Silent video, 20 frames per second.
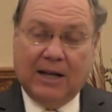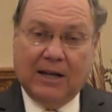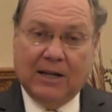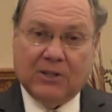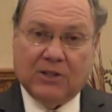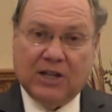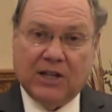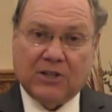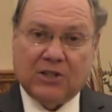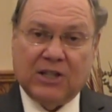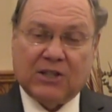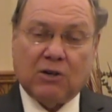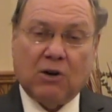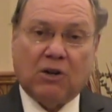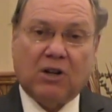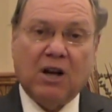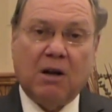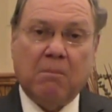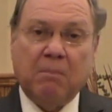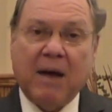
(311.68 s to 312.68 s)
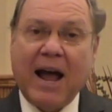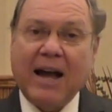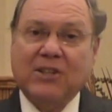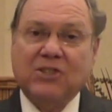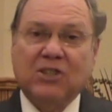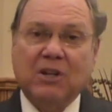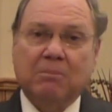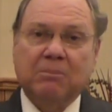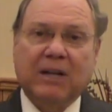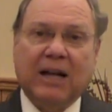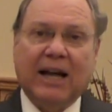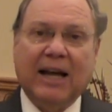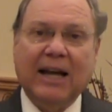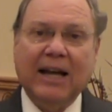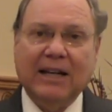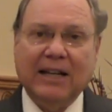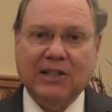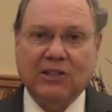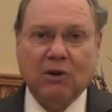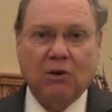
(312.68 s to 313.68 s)
Jesus is going to come back someday,
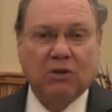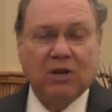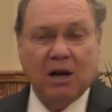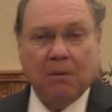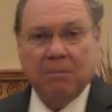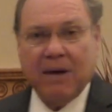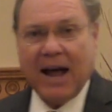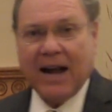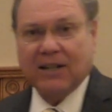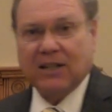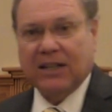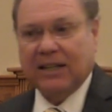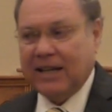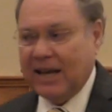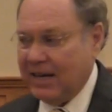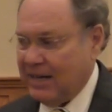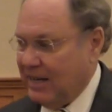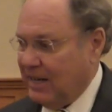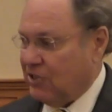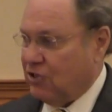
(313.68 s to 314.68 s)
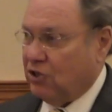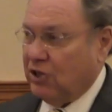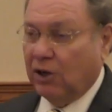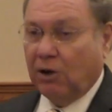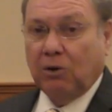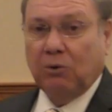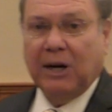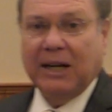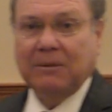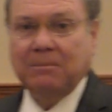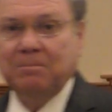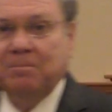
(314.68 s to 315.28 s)
and he's going to come back to get his children